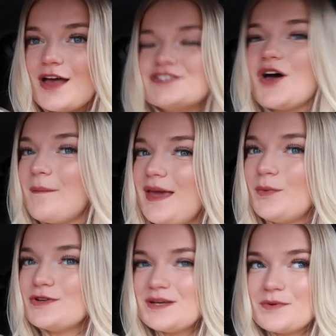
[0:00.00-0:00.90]
So I
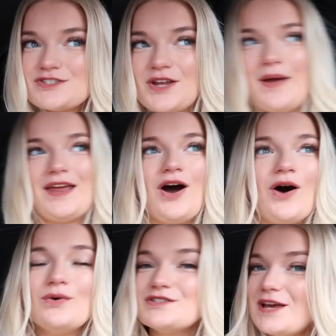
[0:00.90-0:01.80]
mean, we'll see what's new in.
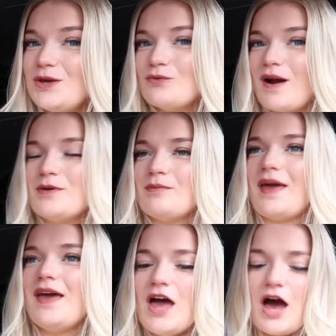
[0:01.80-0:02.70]
I'll take you around with
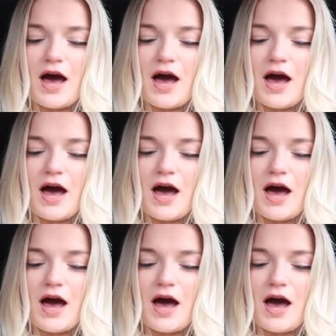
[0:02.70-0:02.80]
me.